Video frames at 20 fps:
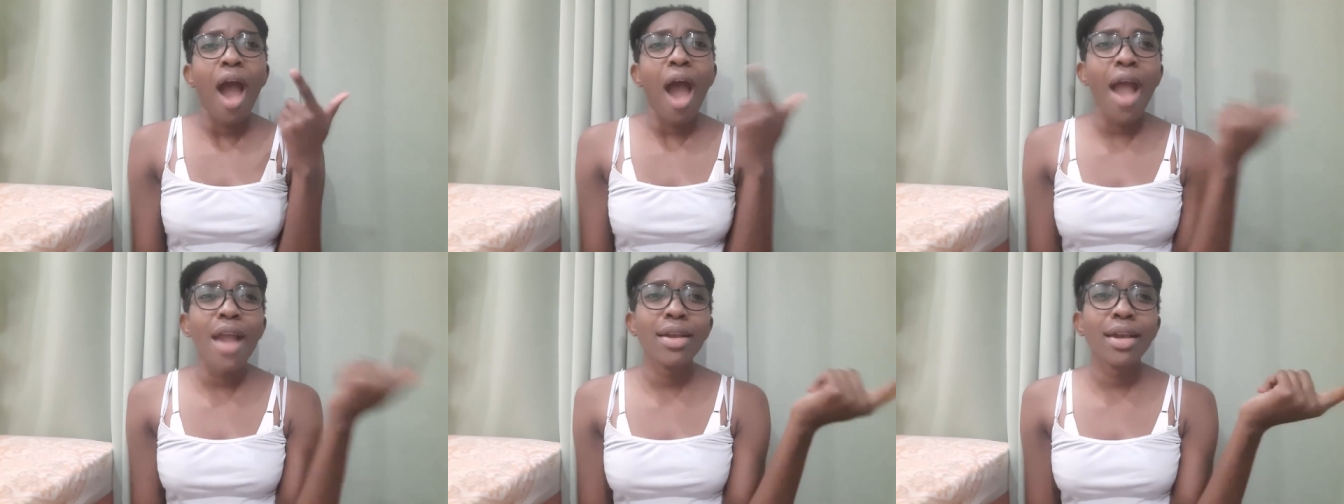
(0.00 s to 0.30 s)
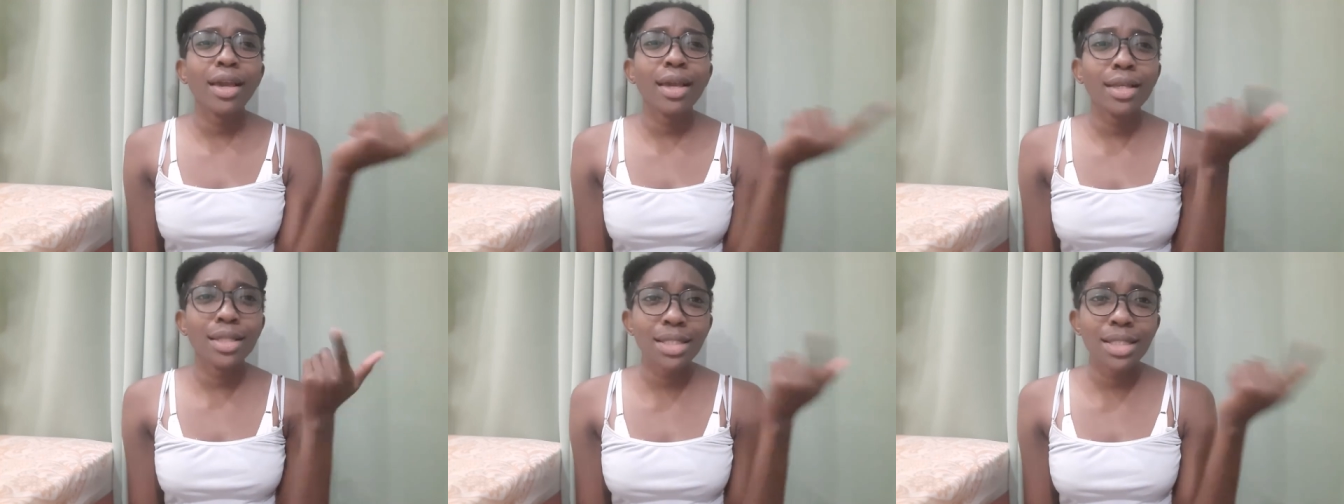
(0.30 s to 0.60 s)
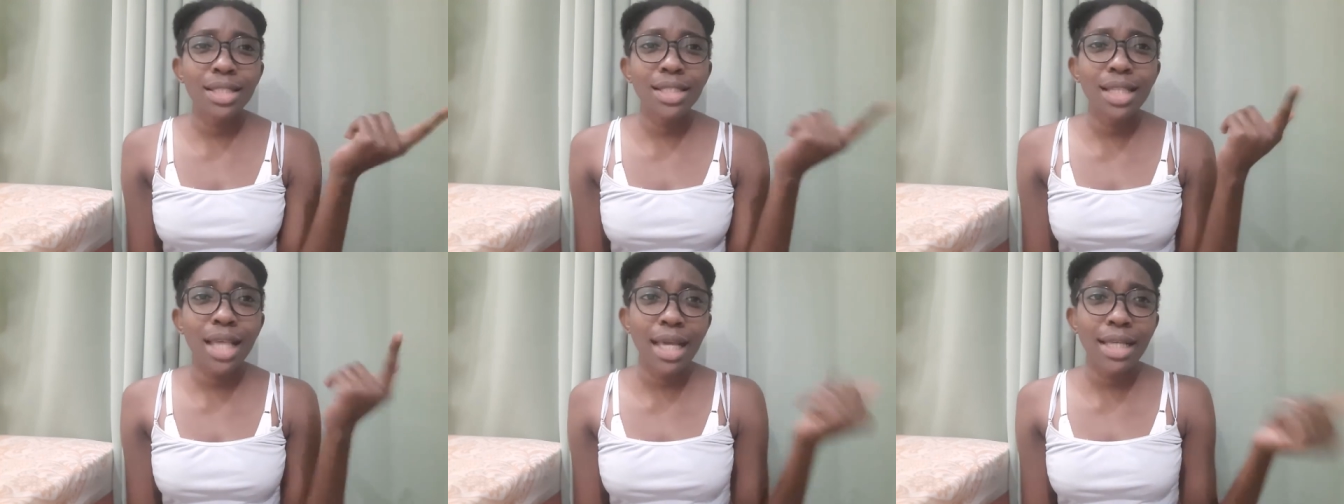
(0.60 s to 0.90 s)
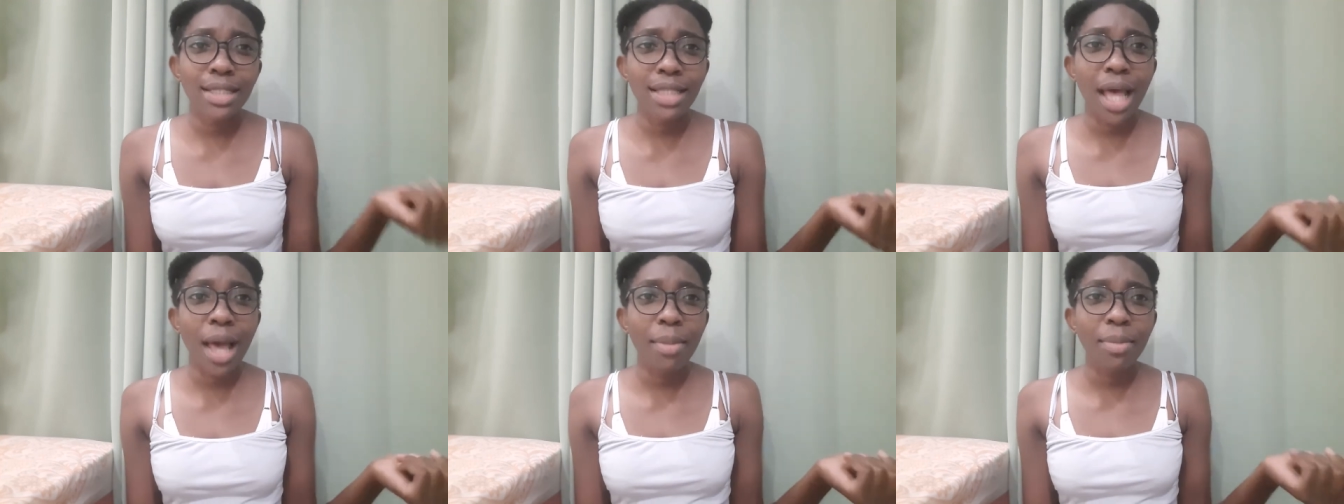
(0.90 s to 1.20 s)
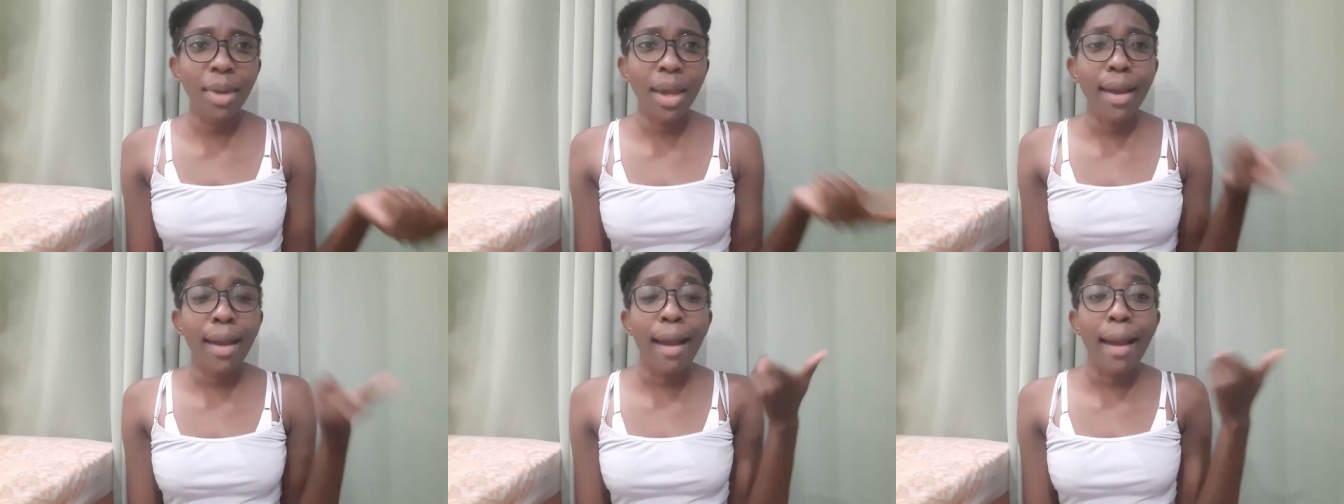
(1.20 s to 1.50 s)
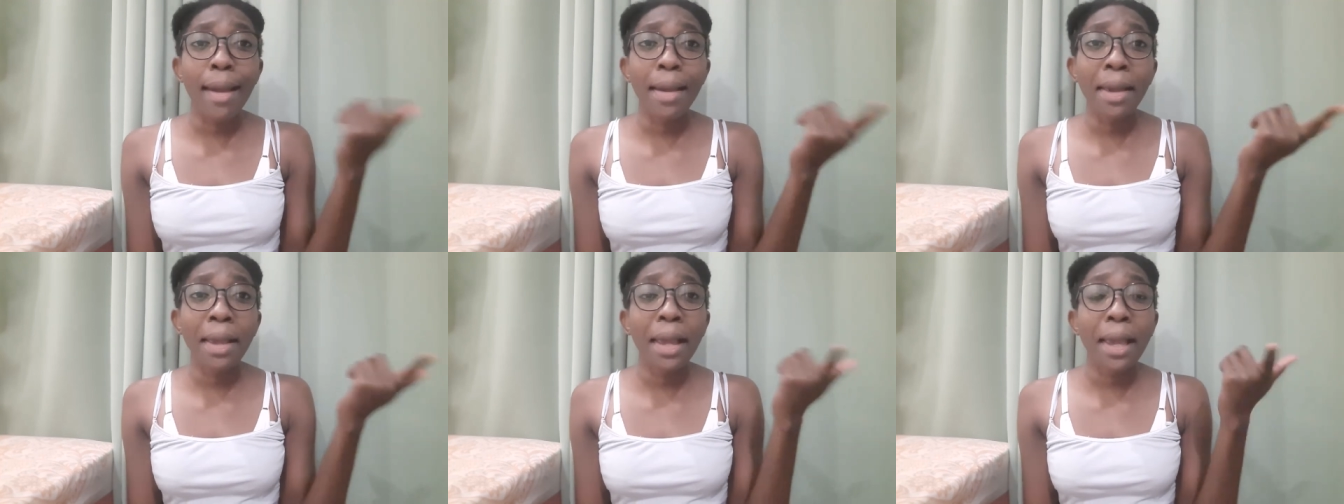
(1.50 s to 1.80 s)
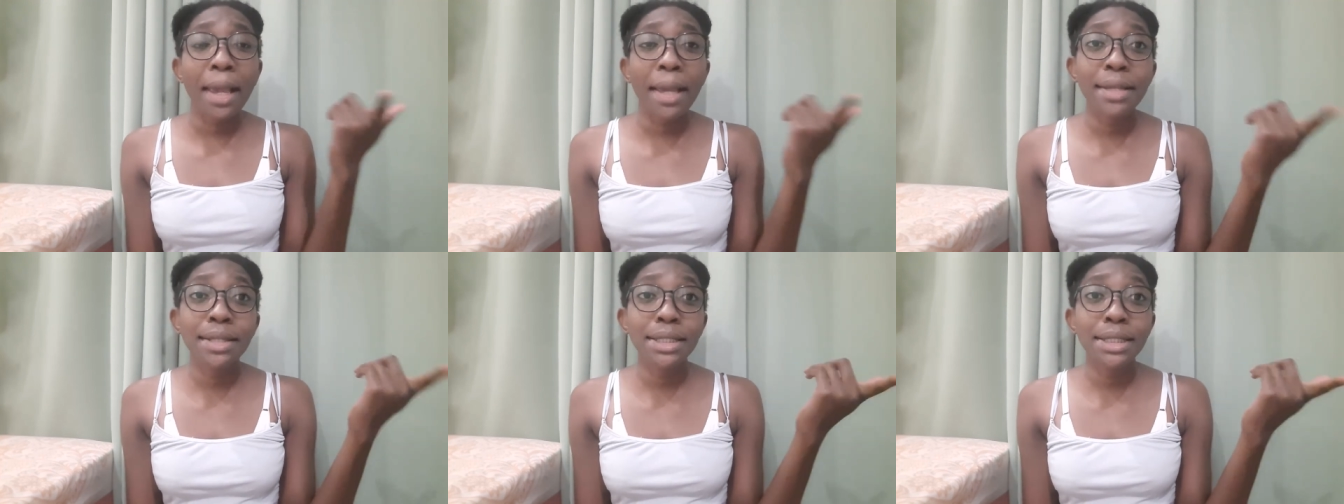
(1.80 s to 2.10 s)
I aced this exam. Like, I
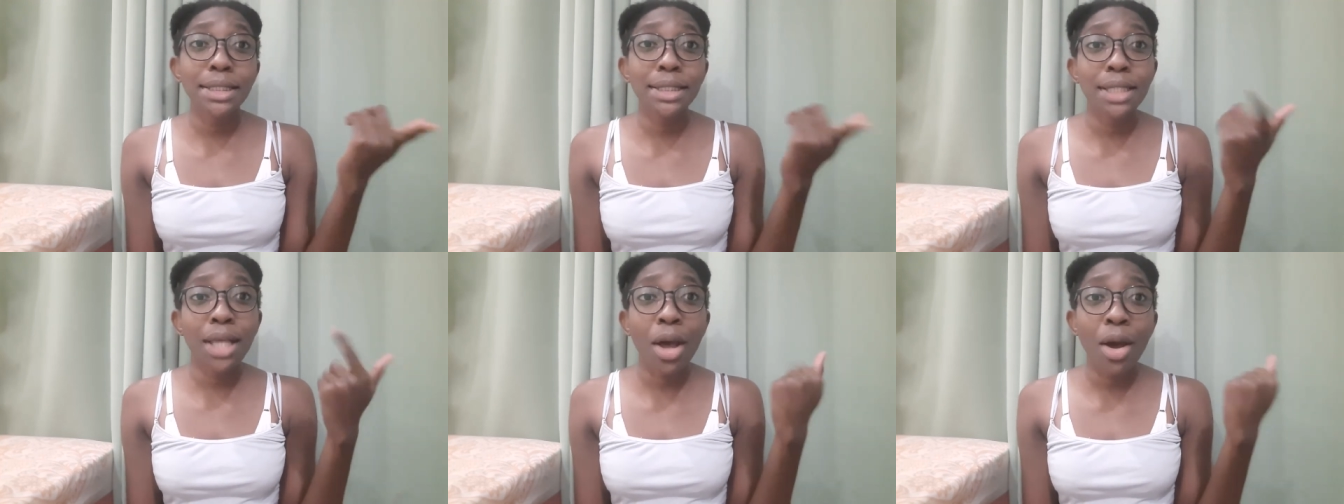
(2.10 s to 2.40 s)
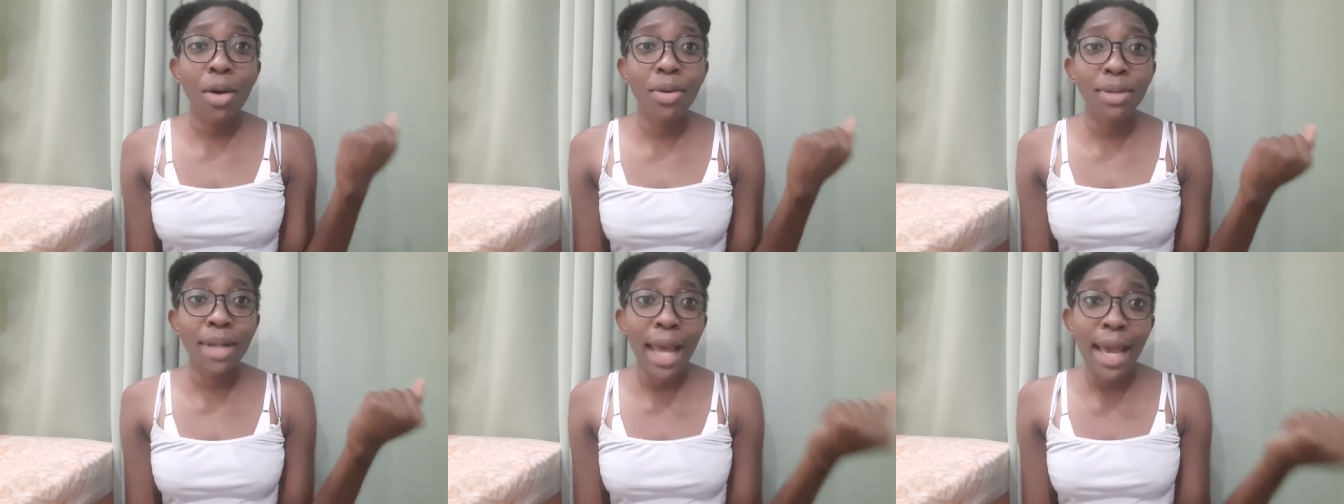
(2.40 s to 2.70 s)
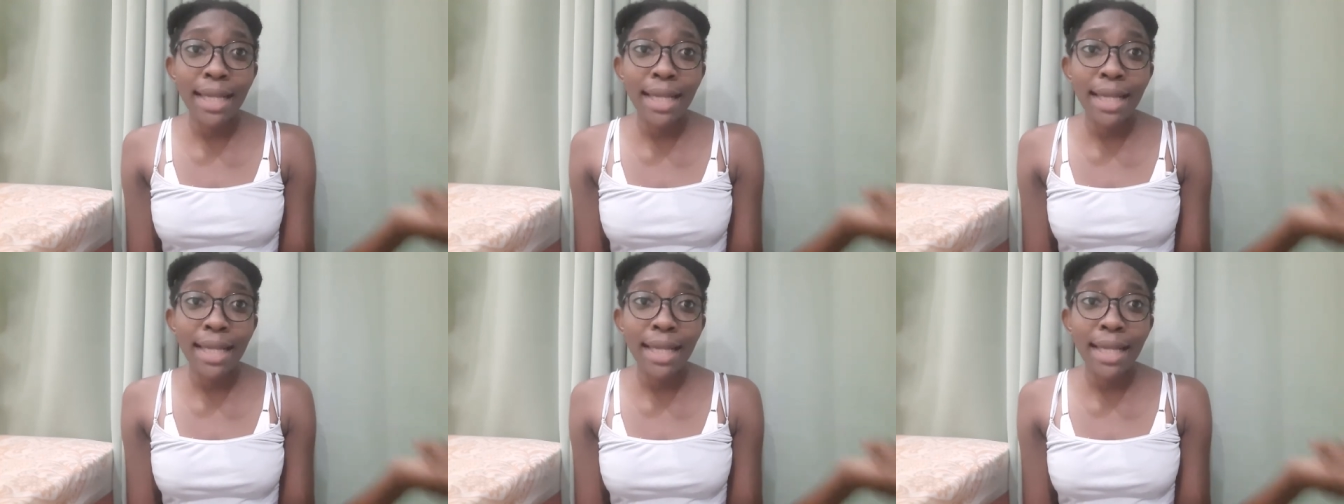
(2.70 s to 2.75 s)
it down.